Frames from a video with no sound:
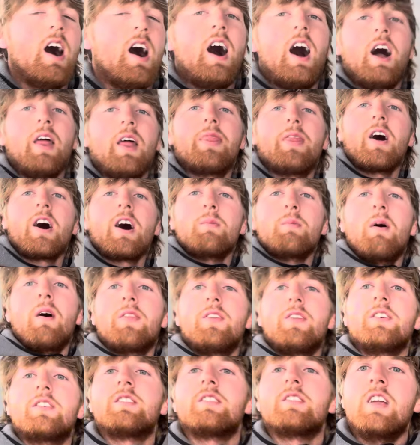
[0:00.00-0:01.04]
I thought about
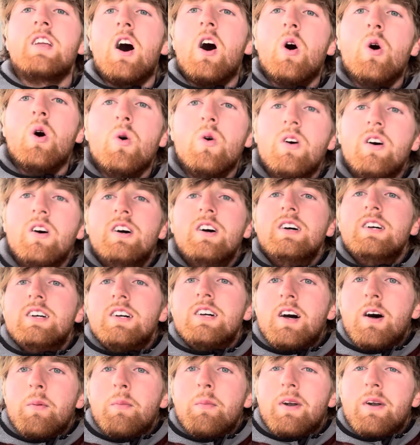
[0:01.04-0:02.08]
the snow,
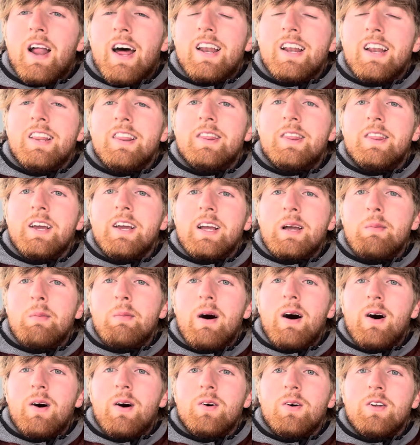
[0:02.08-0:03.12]
but I didn't think
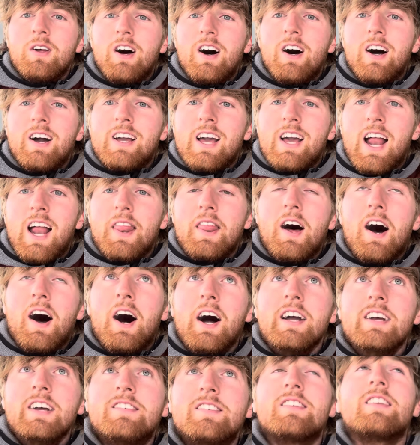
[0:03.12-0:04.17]
about kind of the
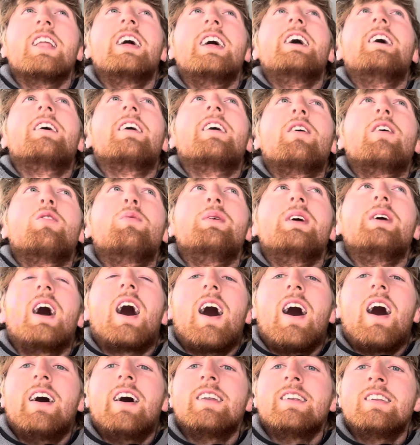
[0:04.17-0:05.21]
ice layer that would be
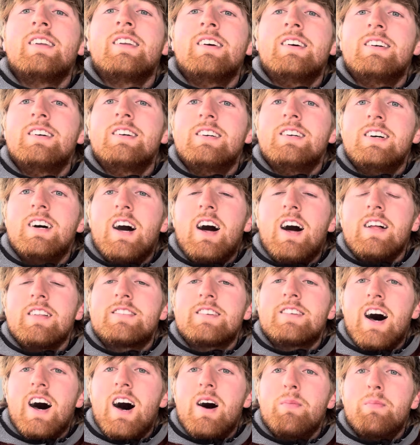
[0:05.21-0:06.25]
on
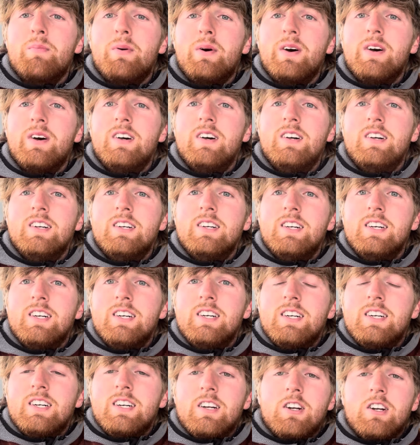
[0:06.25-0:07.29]
top,
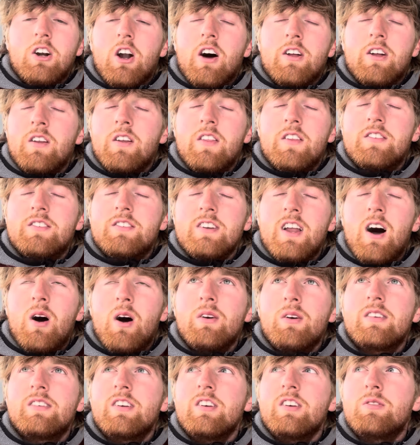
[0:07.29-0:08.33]
or under the snow,
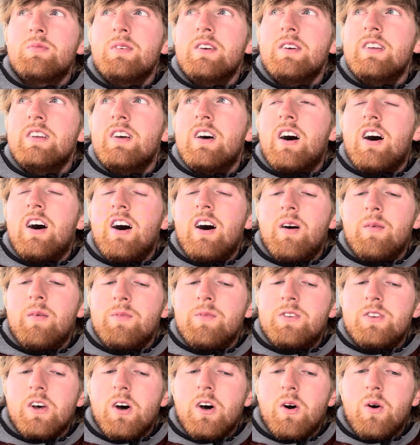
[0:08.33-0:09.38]
excuse me.
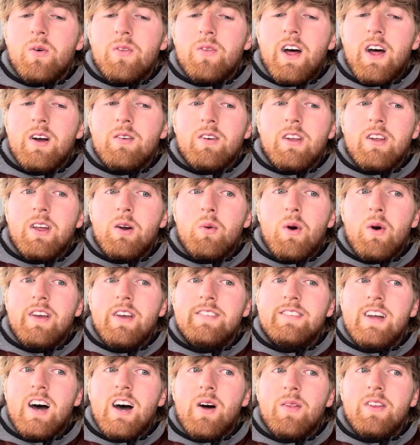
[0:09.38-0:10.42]
So that really weighs
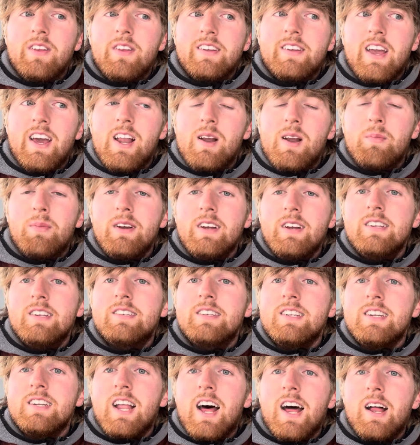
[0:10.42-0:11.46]
down these canopies,
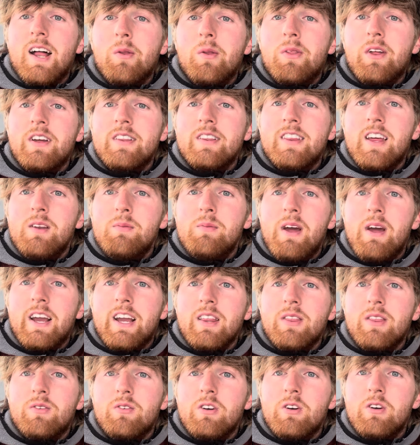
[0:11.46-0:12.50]
and I don't think they'd make
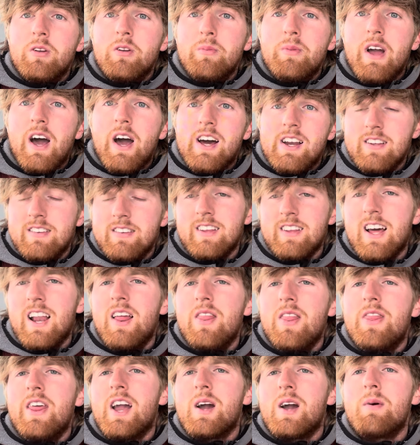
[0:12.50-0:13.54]
it through, to be honest. I
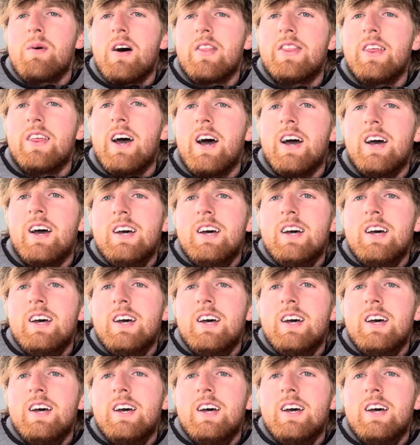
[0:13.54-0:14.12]
didn't think about that.